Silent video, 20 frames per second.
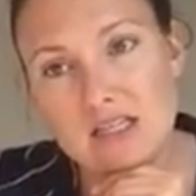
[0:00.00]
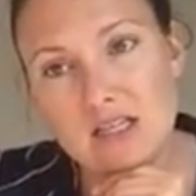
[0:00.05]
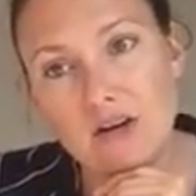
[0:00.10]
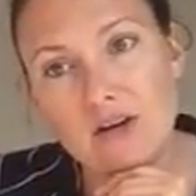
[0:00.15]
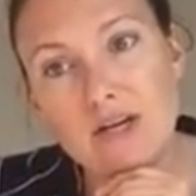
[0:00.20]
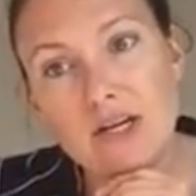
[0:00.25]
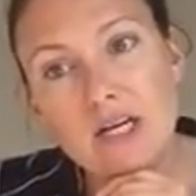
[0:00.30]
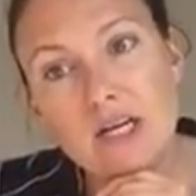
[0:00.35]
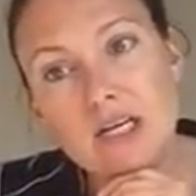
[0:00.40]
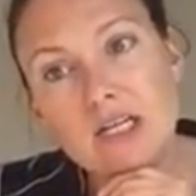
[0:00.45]
So
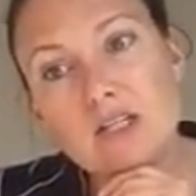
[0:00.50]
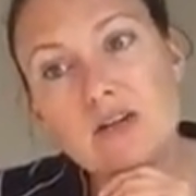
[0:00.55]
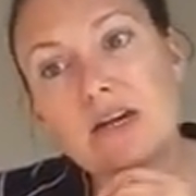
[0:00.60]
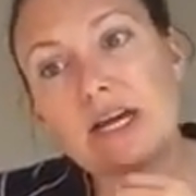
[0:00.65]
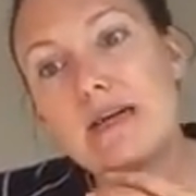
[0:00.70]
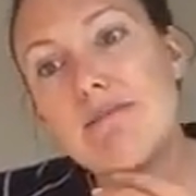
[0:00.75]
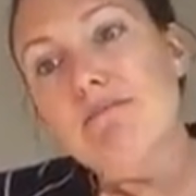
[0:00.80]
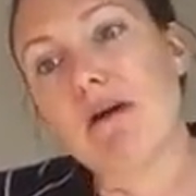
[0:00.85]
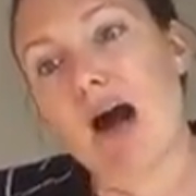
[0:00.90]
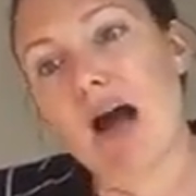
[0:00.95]
look,
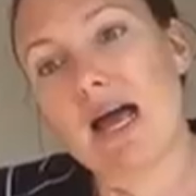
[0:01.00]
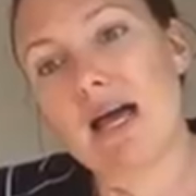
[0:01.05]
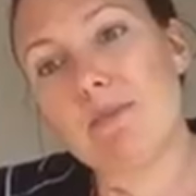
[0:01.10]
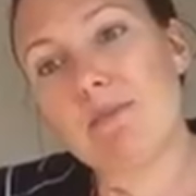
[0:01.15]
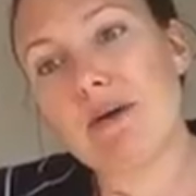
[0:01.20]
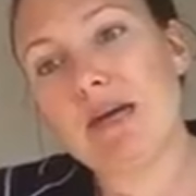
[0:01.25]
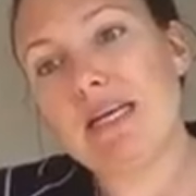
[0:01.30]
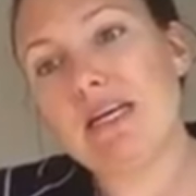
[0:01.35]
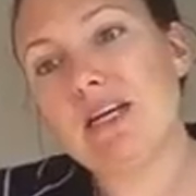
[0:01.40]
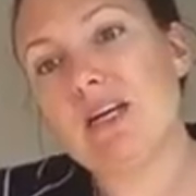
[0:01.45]
in my
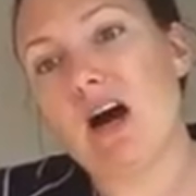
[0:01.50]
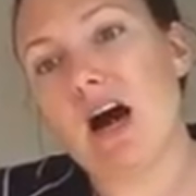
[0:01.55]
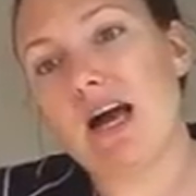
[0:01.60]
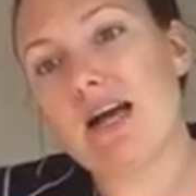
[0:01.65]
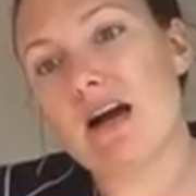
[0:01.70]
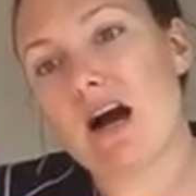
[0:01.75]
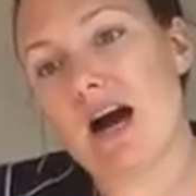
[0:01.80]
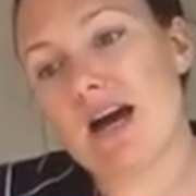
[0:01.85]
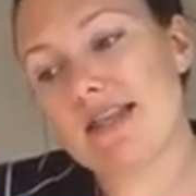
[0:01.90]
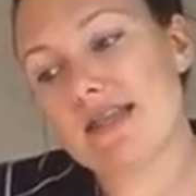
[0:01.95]
opinion,
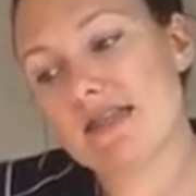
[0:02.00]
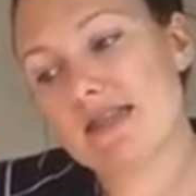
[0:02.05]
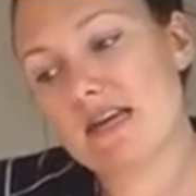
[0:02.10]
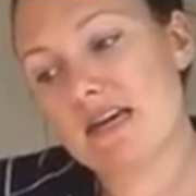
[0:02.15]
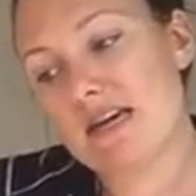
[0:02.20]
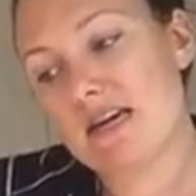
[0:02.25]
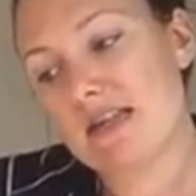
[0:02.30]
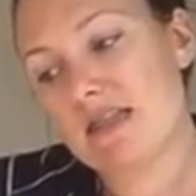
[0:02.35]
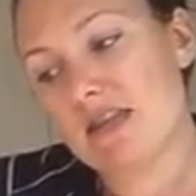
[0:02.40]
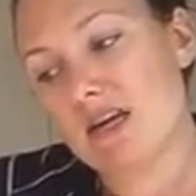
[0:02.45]
I
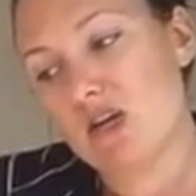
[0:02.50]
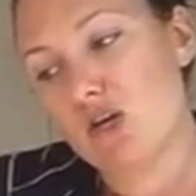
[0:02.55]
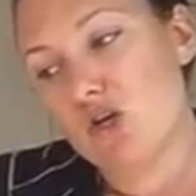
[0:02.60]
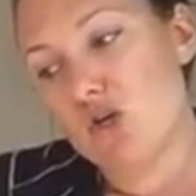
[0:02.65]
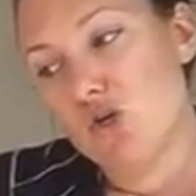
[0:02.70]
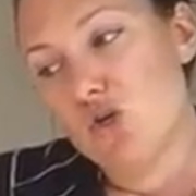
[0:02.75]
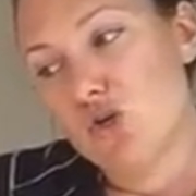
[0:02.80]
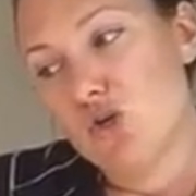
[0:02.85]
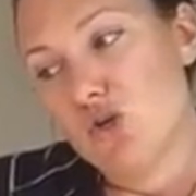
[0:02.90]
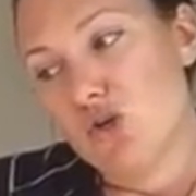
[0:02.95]
think that
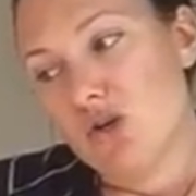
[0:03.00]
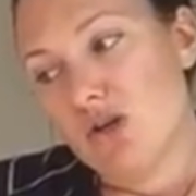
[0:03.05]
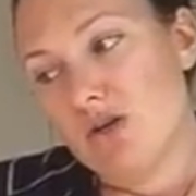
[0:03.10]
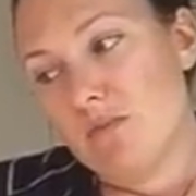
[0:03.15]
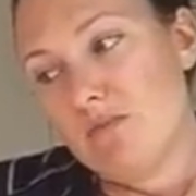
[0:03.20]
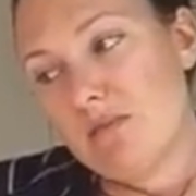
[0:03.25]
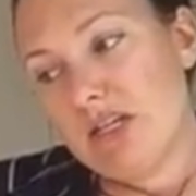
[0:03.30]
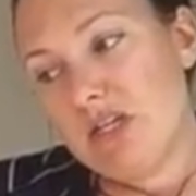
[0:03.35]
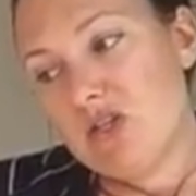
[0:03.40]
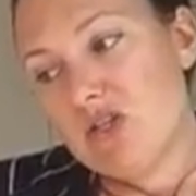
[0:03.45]
you
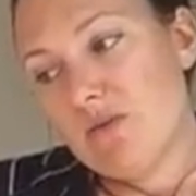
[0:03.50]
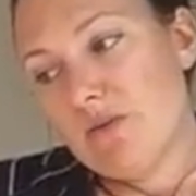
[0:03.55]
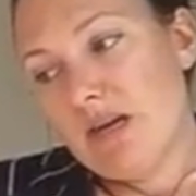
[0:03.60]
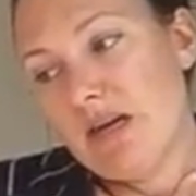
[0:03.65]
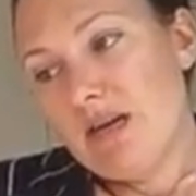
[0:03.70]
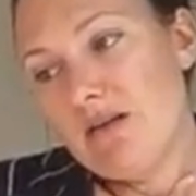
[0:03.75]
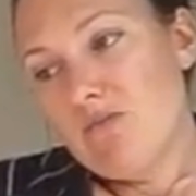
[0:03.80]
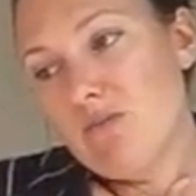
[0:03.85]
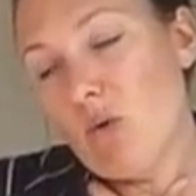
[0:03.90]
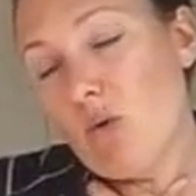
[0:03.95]
shouldn't be
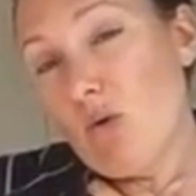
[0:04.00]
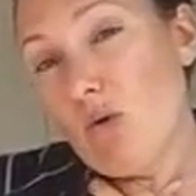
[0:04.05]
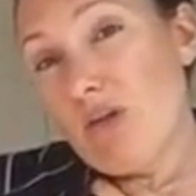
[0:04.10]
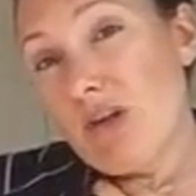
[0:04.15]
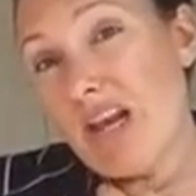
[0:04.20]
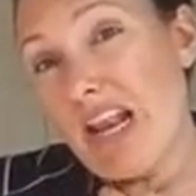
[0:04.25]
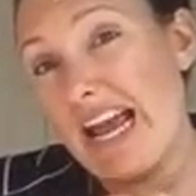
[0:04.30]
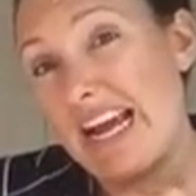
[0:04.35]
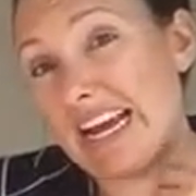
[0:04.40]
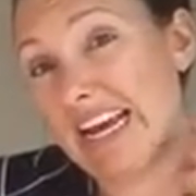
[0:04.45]
doing more
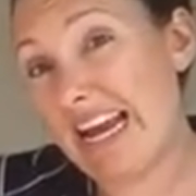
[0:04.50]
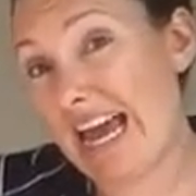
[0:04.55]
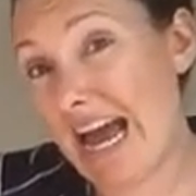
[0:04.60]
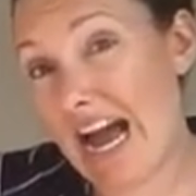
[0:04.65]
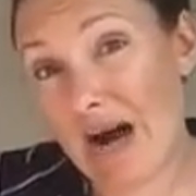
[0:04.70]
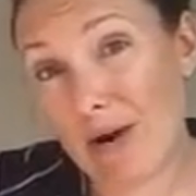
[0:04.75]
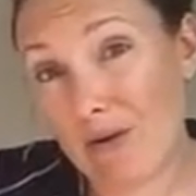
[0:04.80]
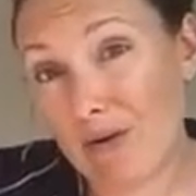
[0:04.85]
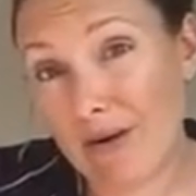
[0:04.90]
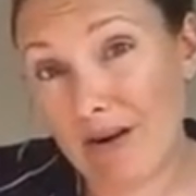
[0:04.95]
than an
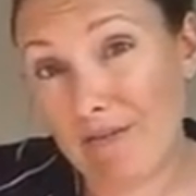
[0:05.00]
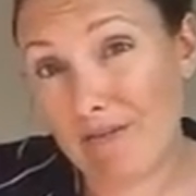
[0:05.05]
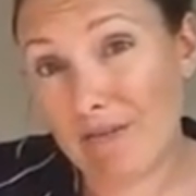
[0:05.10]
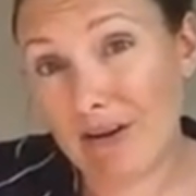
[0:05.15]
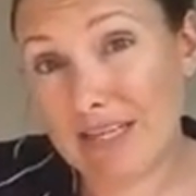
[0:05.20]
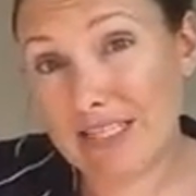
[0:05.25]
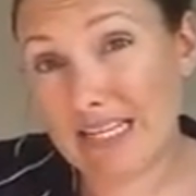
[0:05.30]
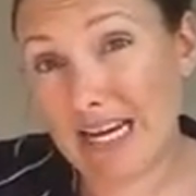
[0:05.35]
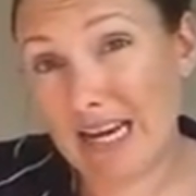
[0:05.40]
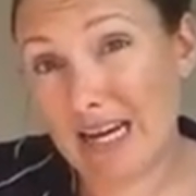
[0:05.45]
hour
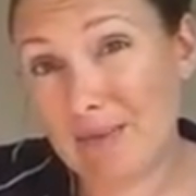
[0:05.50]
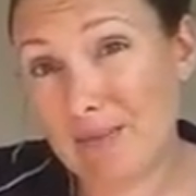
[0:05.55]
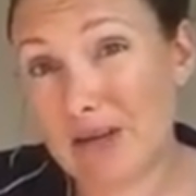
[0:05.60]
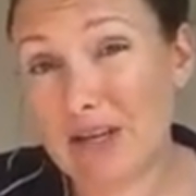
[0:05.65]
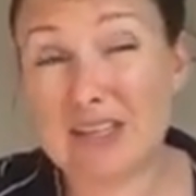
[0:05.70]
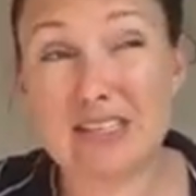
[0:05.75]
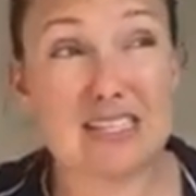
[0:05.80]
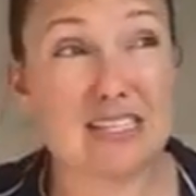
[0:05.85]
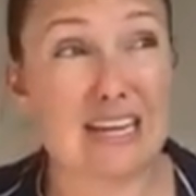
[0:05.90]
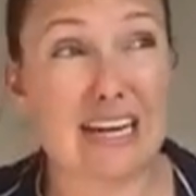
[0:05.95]
every day,
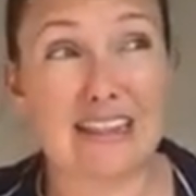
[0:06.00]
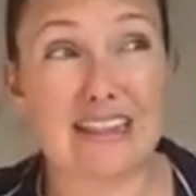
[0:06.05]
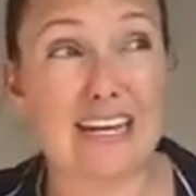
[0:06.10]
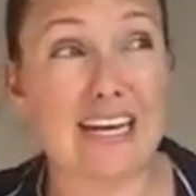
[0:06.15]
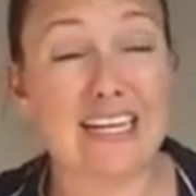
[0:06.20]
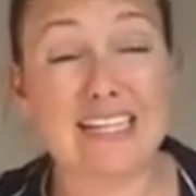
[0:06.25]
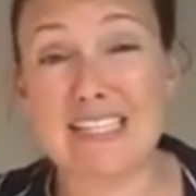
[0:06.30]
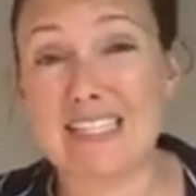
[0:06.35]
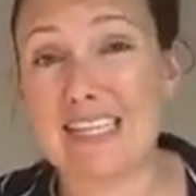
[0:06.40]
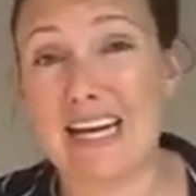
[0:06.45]
because at the
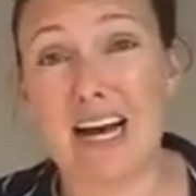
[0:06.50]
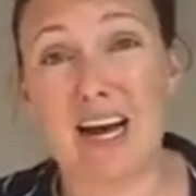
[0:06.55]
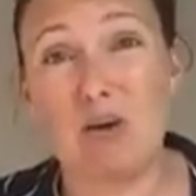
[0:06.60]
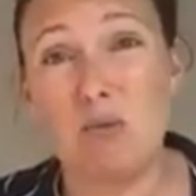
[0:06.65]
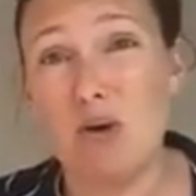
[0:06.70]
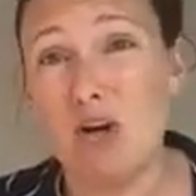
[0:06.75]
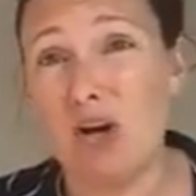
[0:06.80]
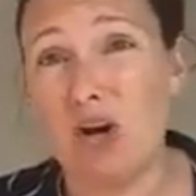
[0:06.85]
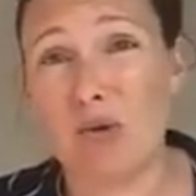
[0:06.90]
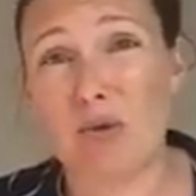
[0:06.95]
end of the day, I
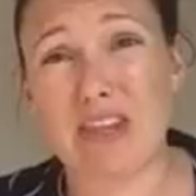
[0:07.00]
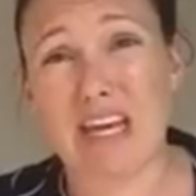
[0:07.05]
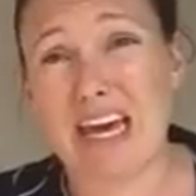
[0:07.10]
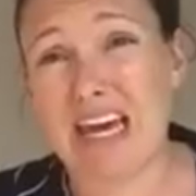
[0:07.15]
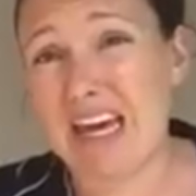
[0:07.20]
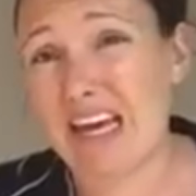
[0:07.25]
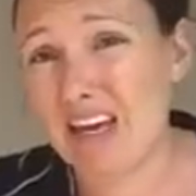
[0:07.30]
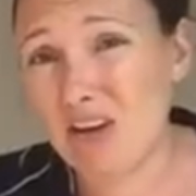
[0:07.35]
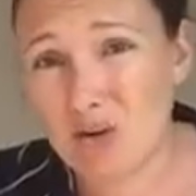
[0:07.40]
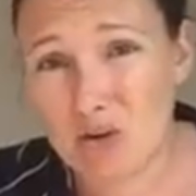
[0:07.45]
want to know what the
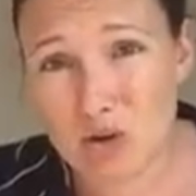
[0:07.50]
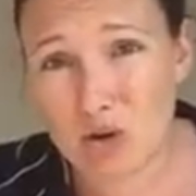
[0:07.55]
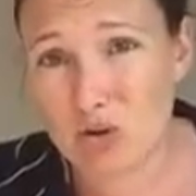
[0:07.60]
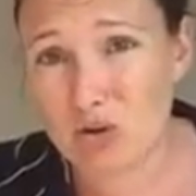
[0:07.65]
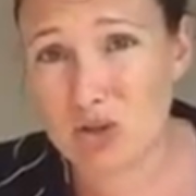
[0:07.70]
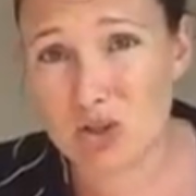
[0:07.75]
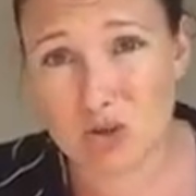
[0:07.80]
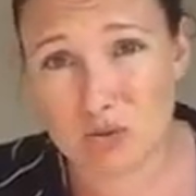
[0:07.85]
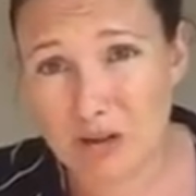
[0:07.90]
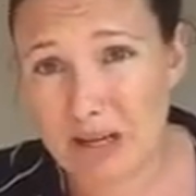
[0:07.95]
hell you're
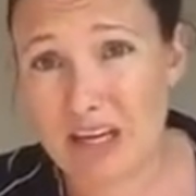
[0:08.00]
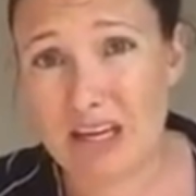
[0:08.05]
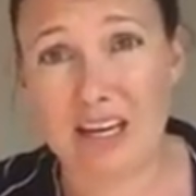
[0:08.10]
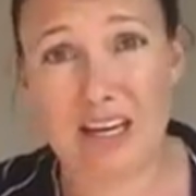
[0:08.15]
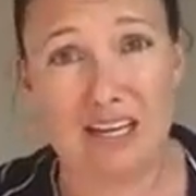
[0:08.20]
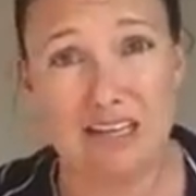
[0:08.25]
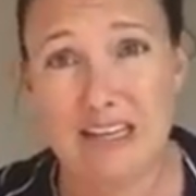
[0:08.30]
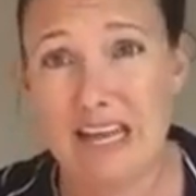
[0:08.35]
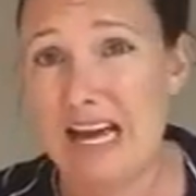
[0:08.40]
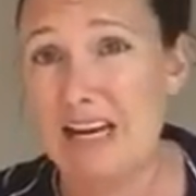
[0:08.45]
doing
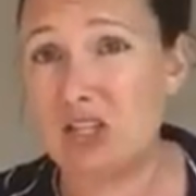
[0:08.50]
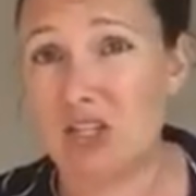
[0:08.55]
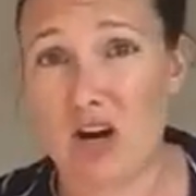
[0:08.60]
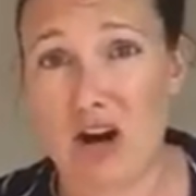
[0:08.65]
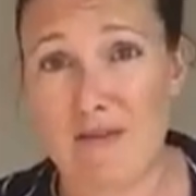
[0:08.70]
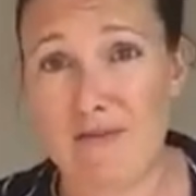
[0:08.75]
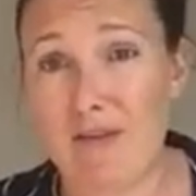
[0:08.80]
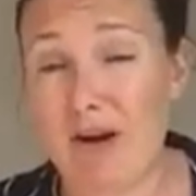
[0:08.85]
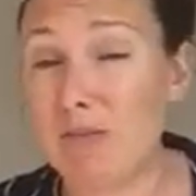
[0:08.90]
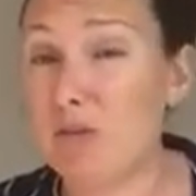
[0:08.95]
in that
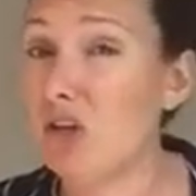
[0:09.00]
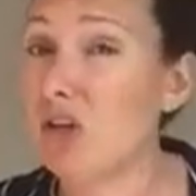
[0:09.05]
time frame.